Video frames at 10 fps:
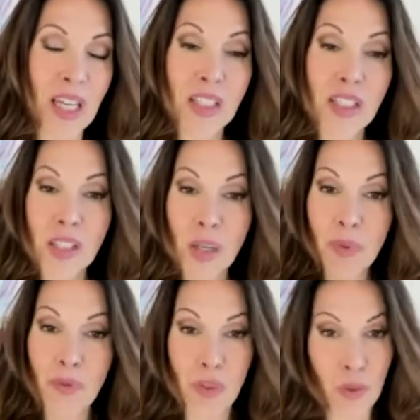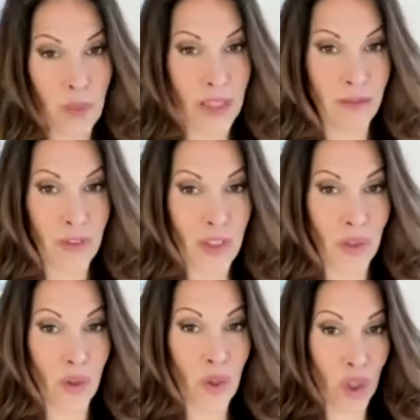Some of you may
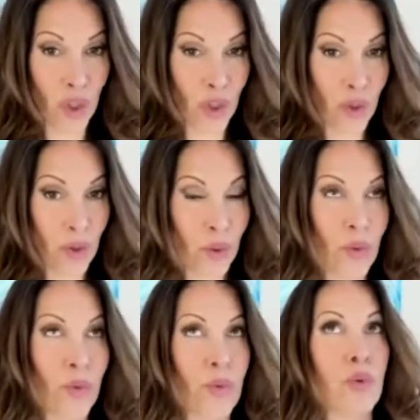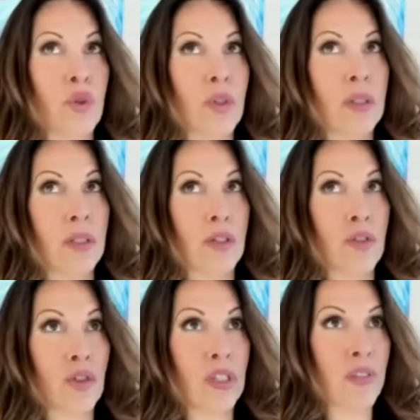feel huge
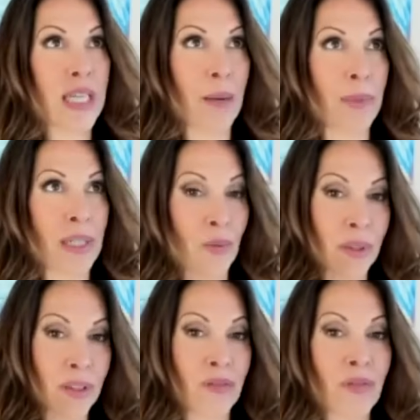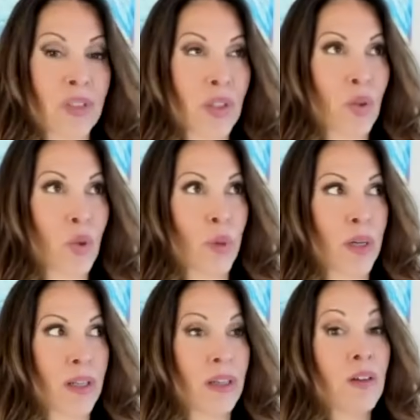shifts happening within the physical
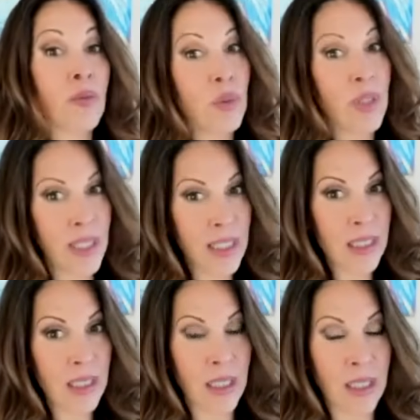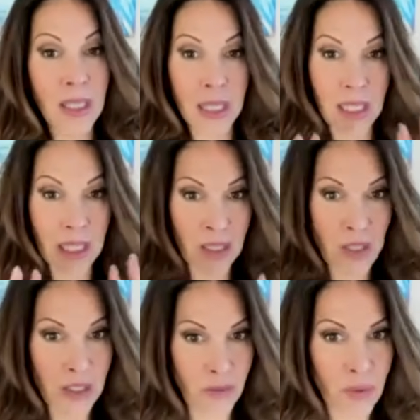body of releasing
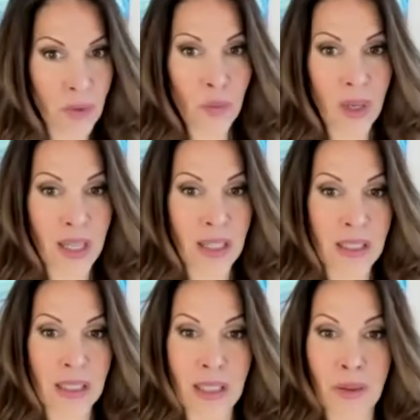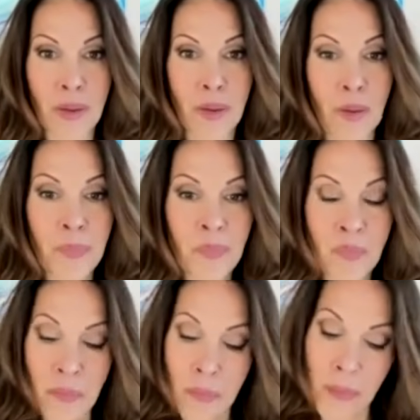in different ways, either,
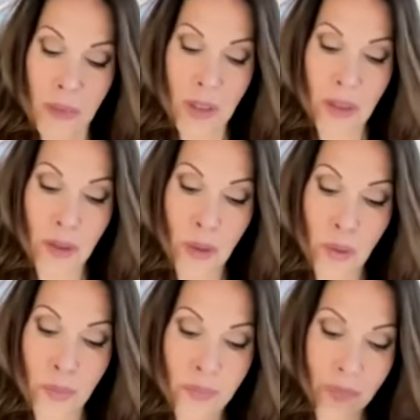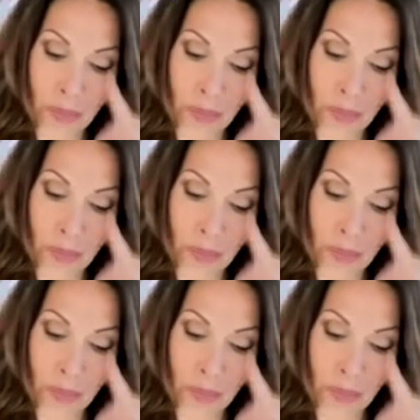you know,